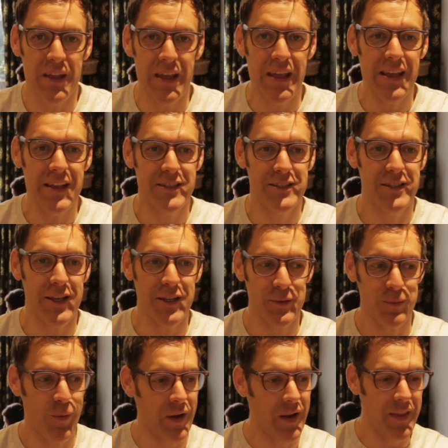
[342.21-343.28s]

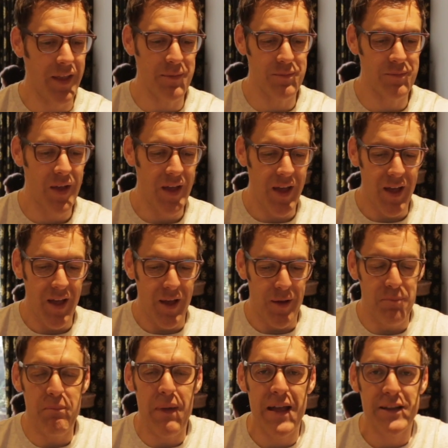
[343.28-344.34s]
It's one of them
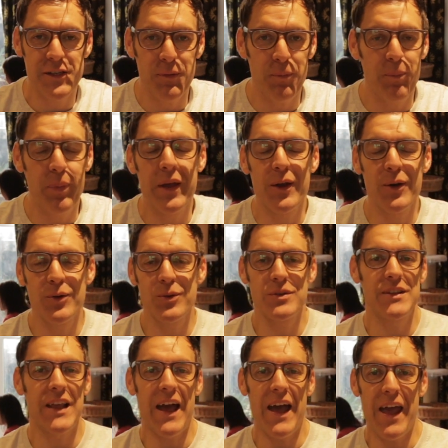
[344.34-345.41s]
magic
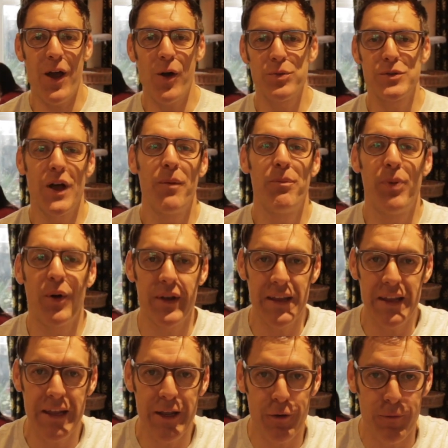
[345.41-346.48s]
pills that helps our
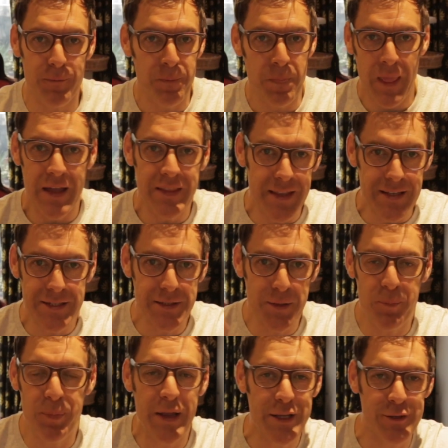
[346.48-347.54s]
body heal. And this is
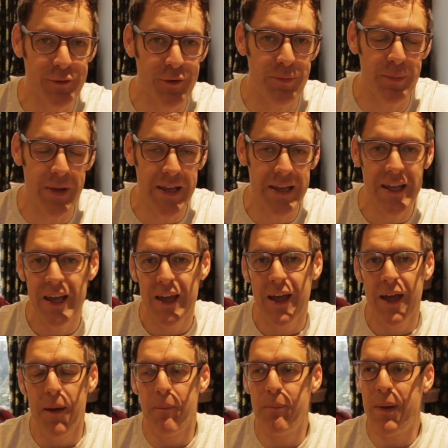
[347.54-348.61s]
a picture of me
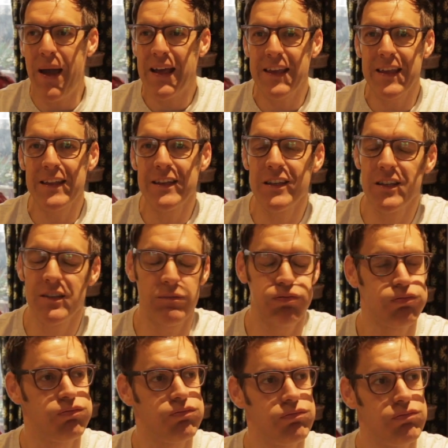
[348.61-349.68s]
back in
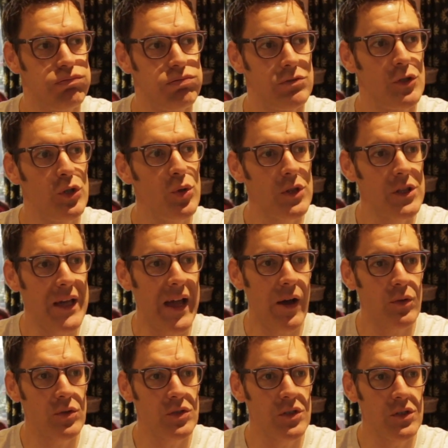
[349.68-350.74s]

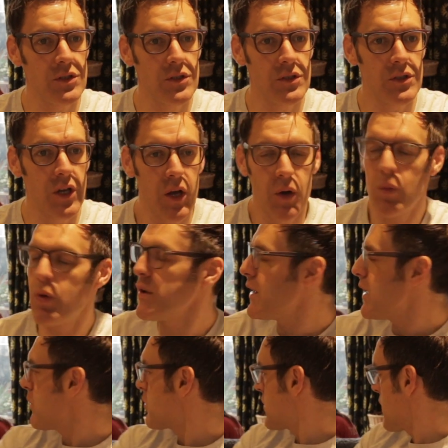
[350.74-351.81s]
2000, what
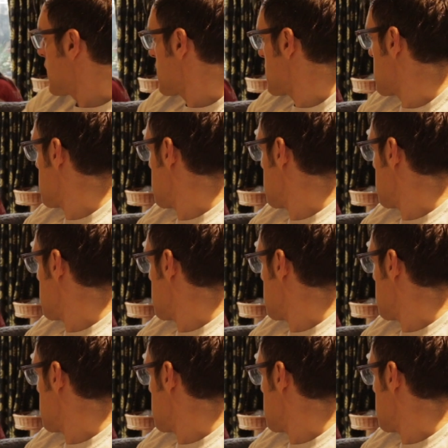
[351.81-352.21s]
year was it, Loz?